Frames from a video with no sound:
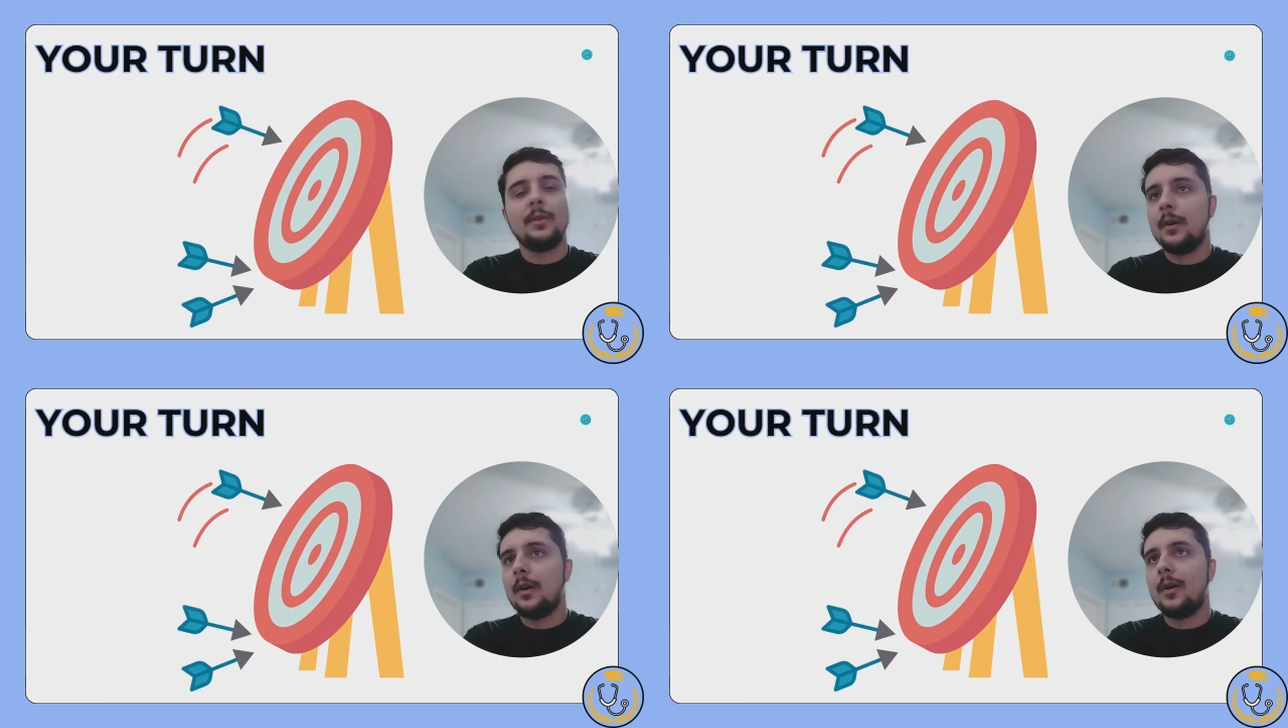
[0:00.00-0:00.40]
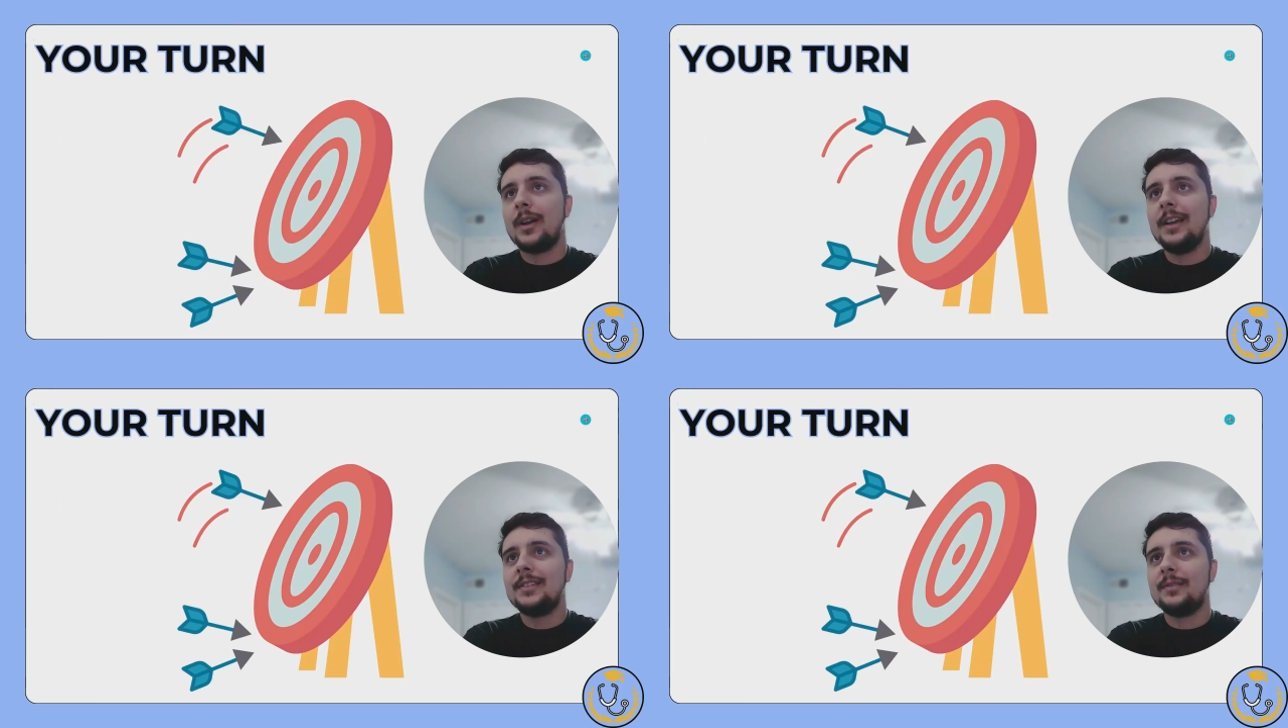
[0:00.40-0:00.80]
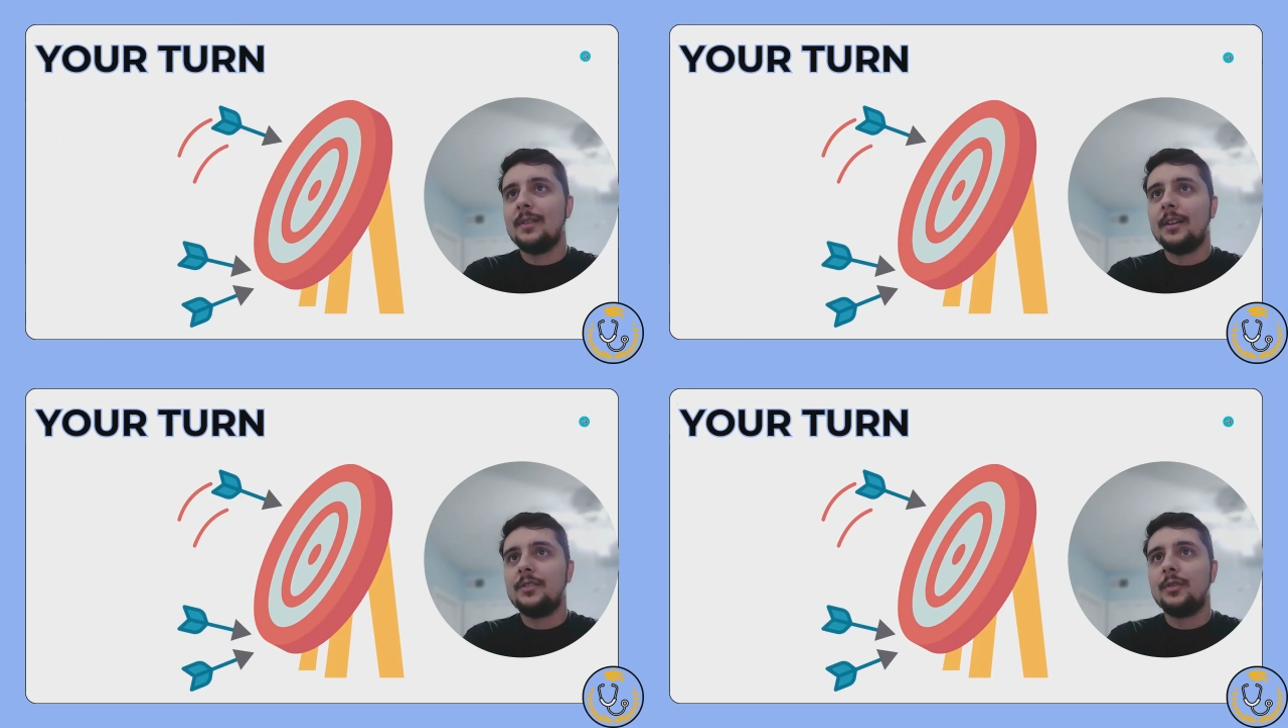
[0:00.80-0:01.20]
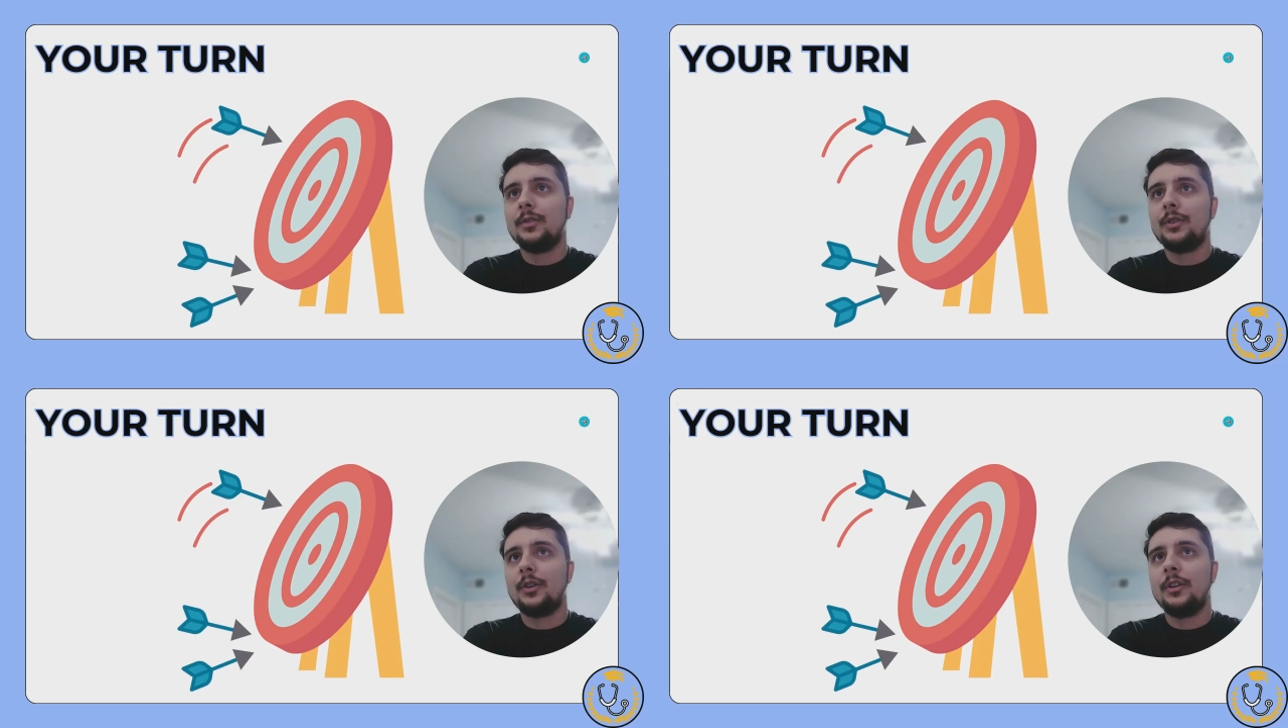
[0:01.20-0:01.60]
Okay, so now it's
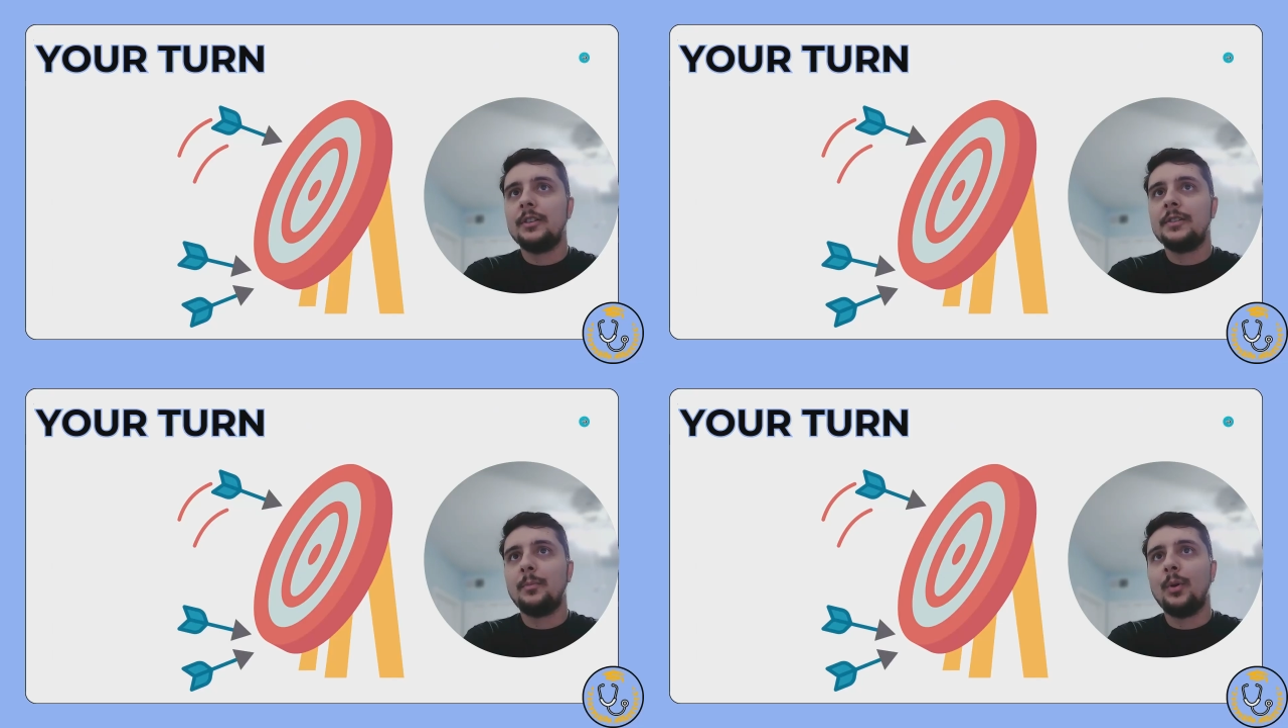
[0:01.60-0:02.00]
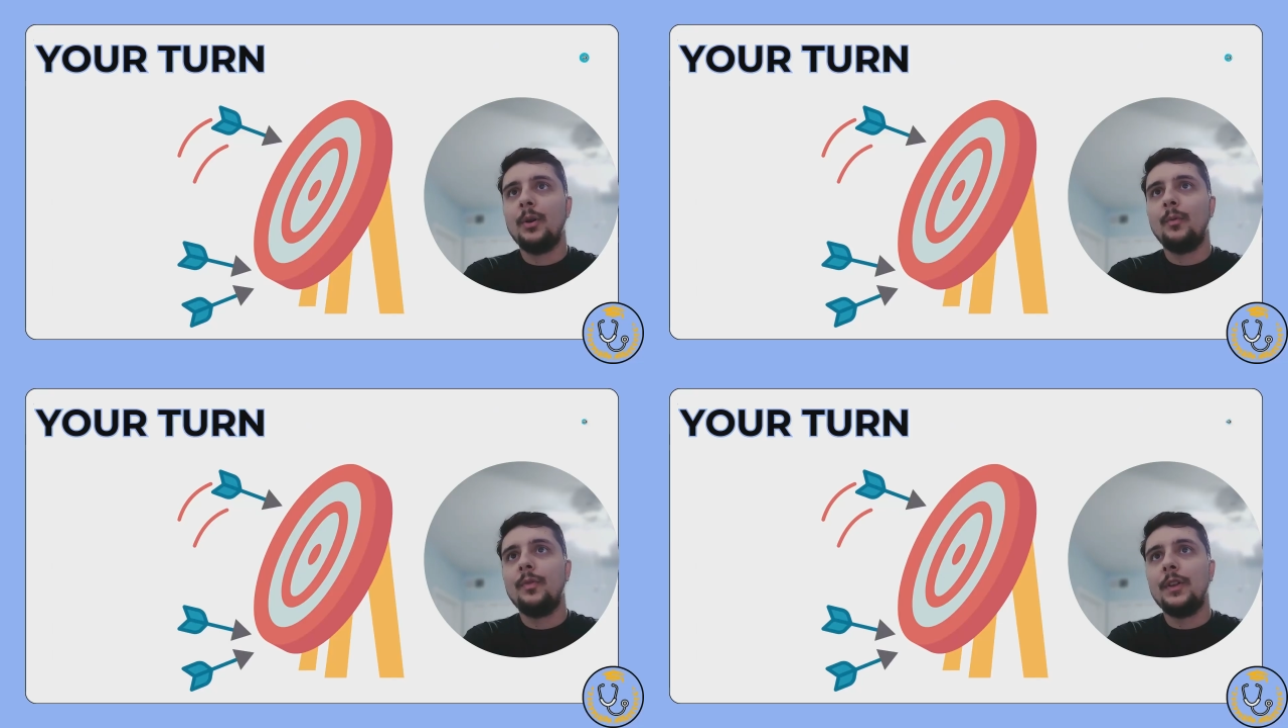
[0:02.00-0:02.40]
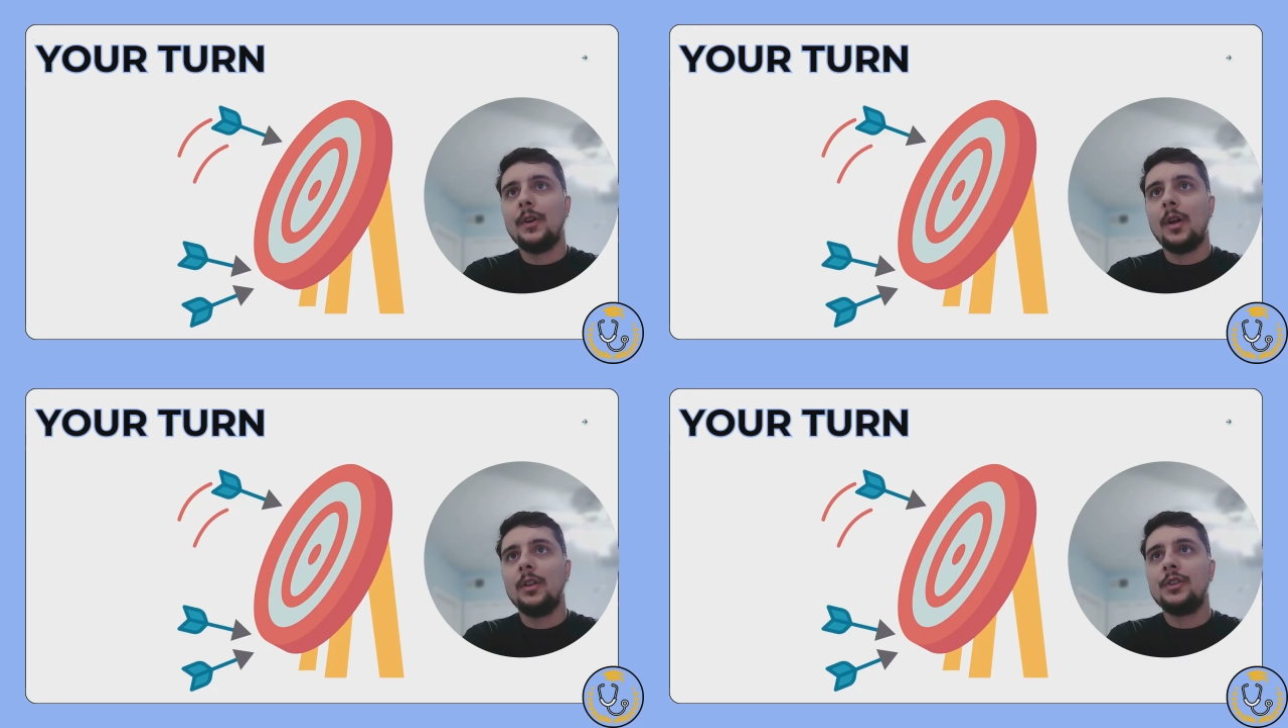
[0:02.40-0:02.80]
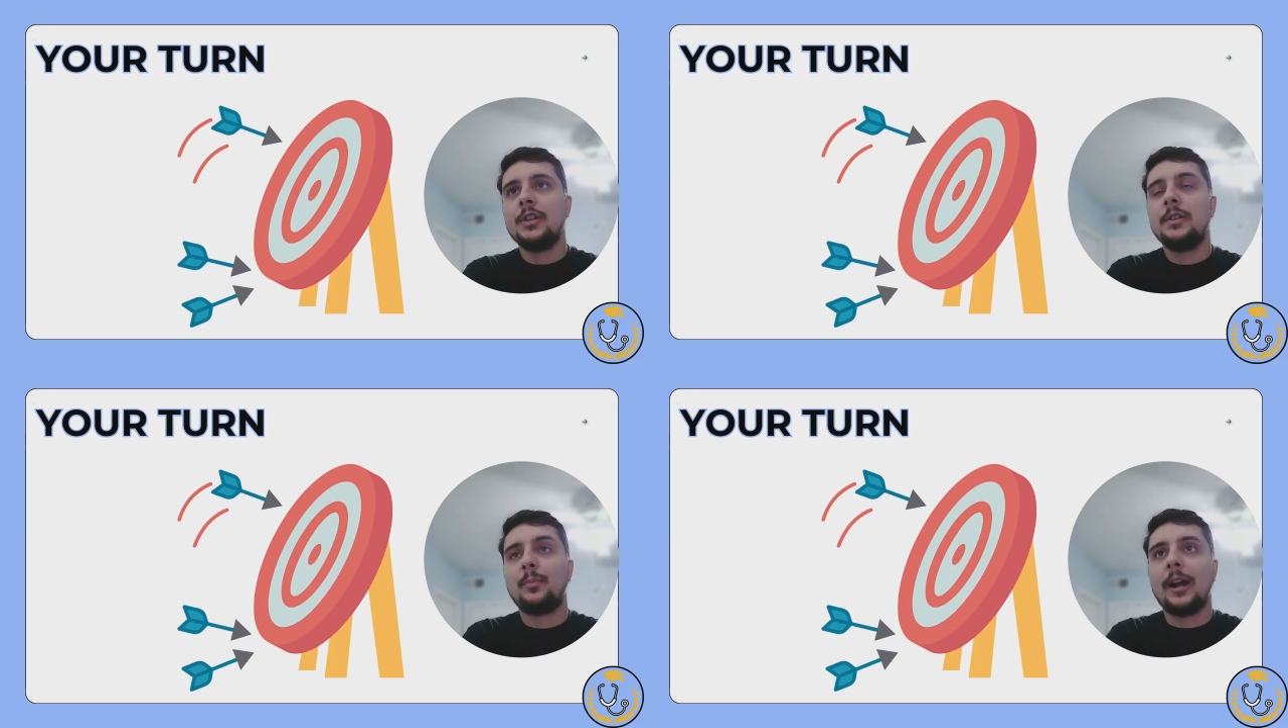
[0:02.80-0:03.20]
your turn to put the knowledge
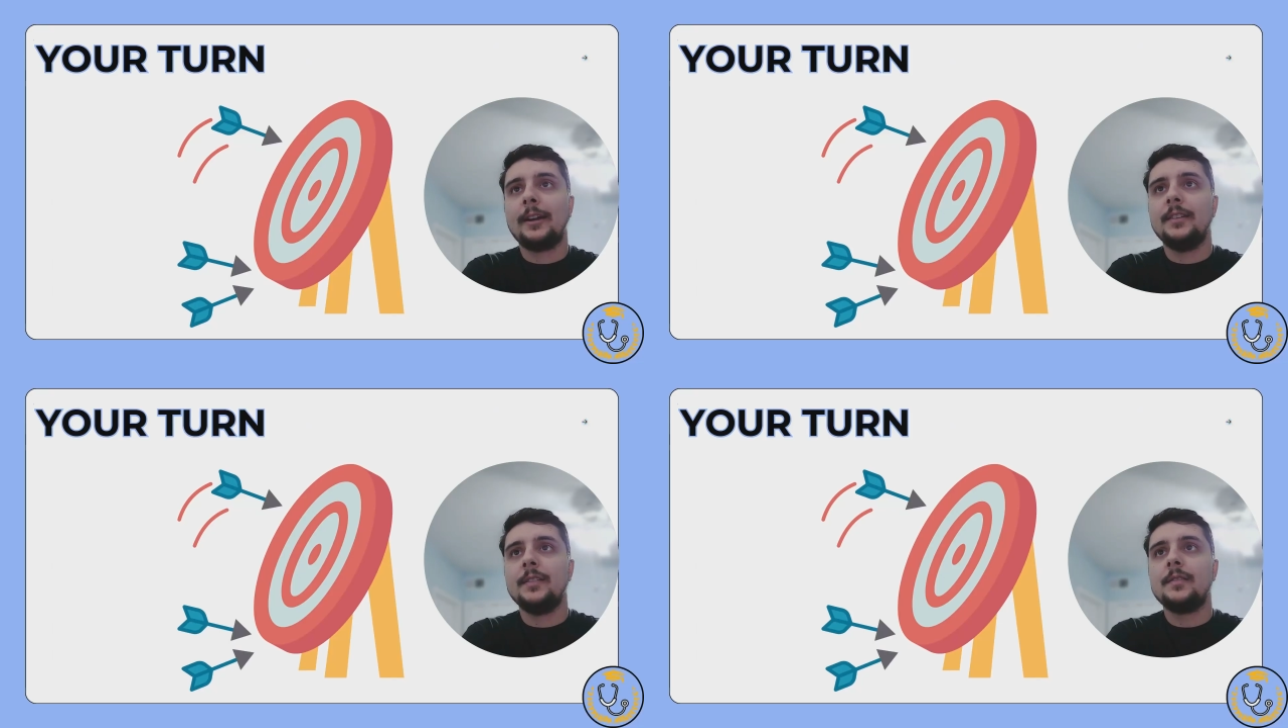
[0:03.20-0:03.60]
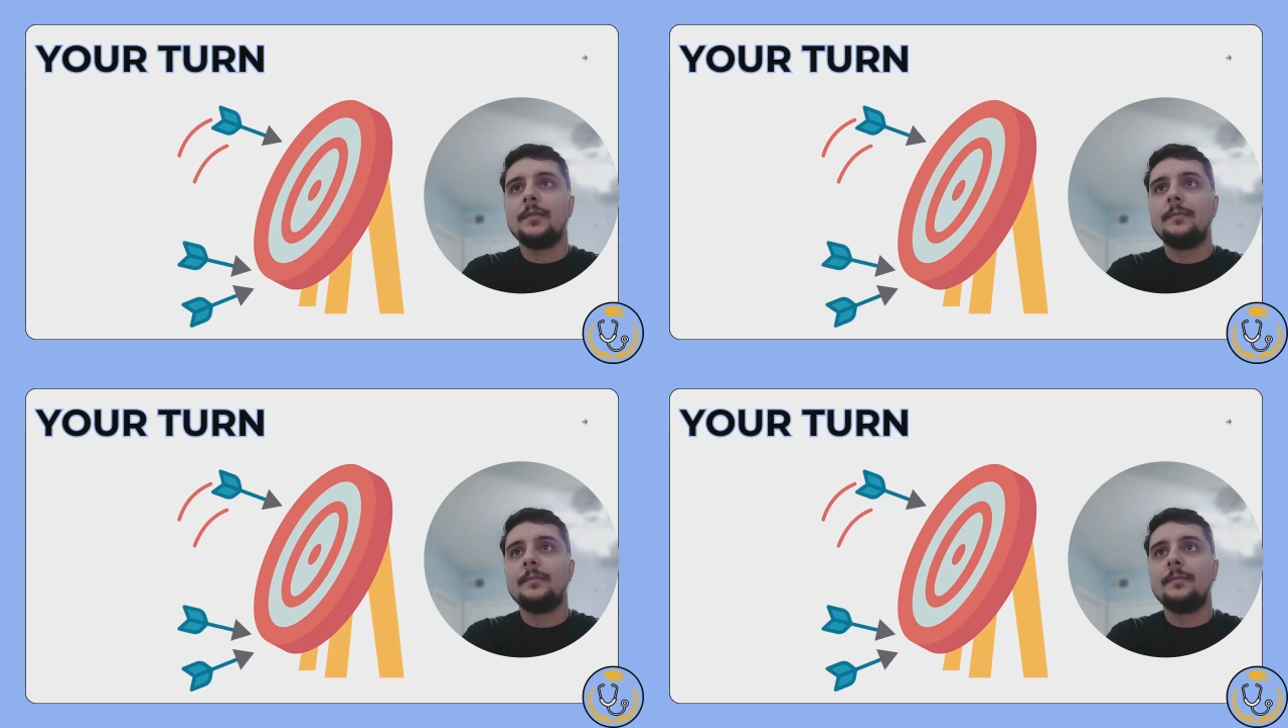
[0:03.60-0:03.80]
into practice.